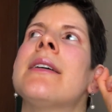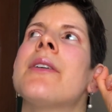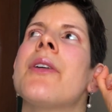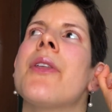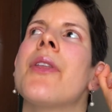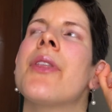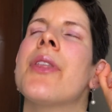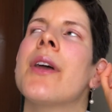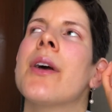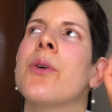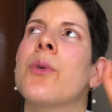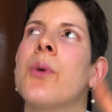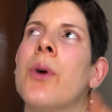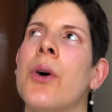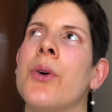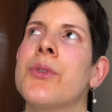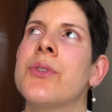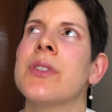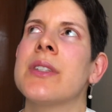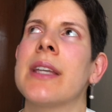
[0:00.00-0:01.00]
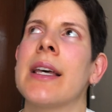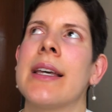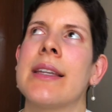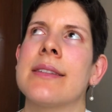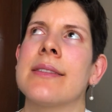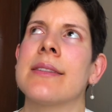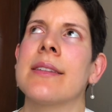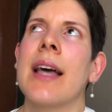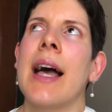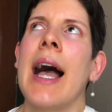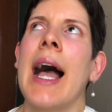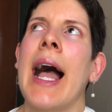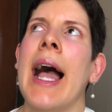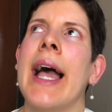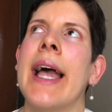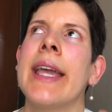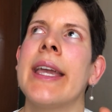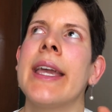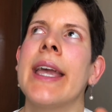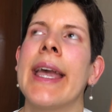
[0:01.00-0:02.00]
the quote says,
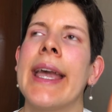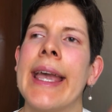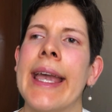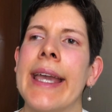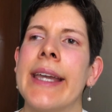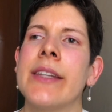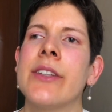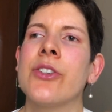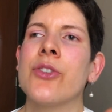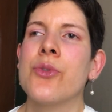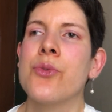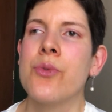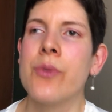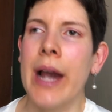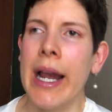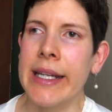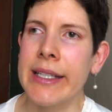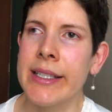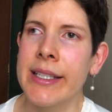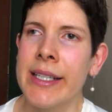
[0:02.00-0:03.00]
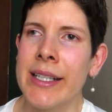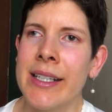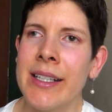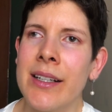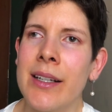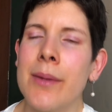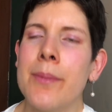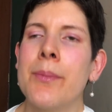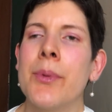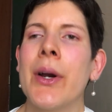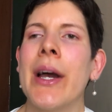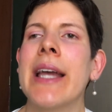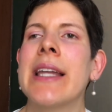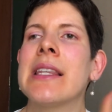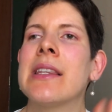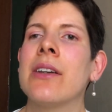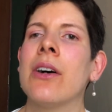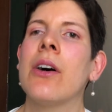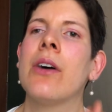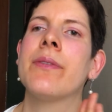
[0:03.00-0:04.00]
"I hate writing, but I
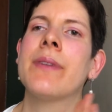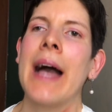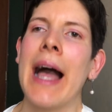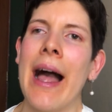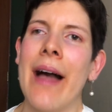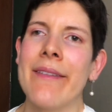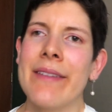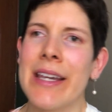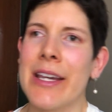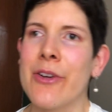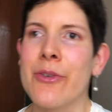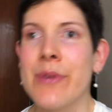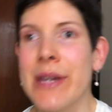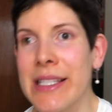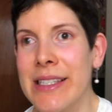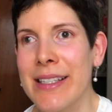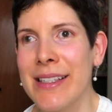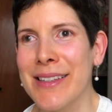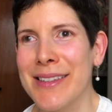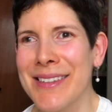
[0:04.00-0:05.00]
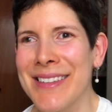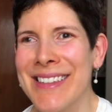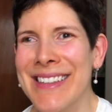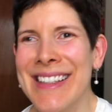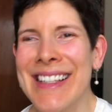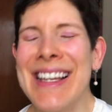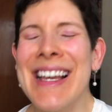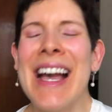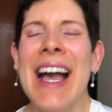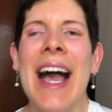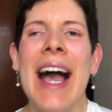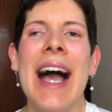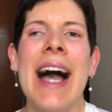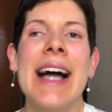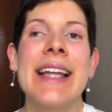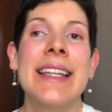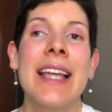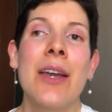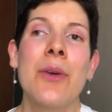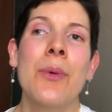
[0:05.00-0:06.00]
love having written."
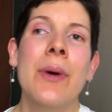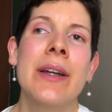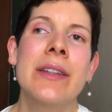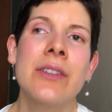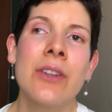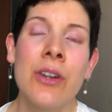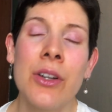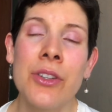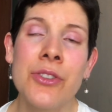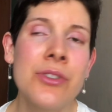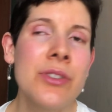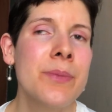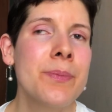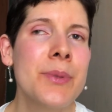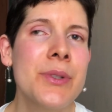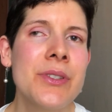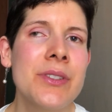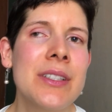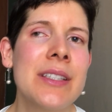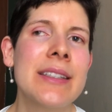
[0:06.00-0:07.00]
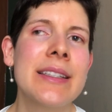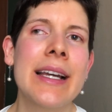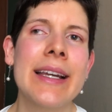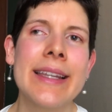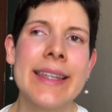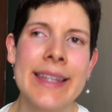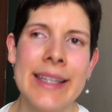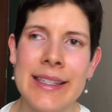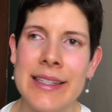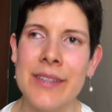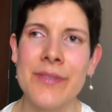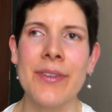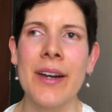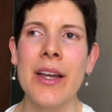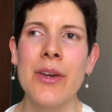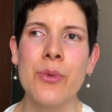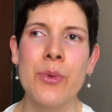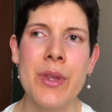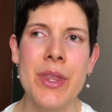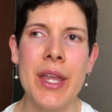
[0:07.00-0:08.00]
And I 100% identify
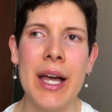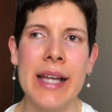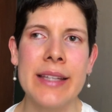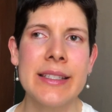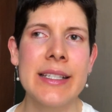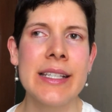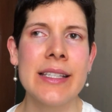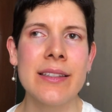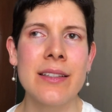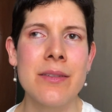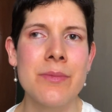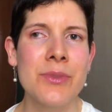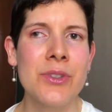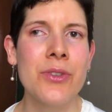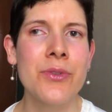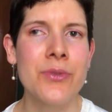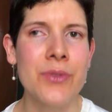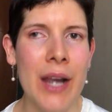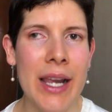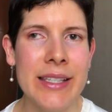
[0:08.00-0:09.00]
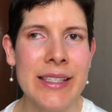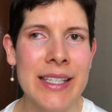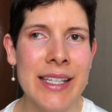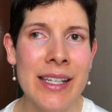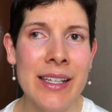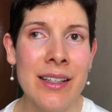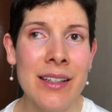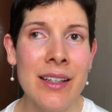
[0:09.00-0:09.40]
with that in terms of writing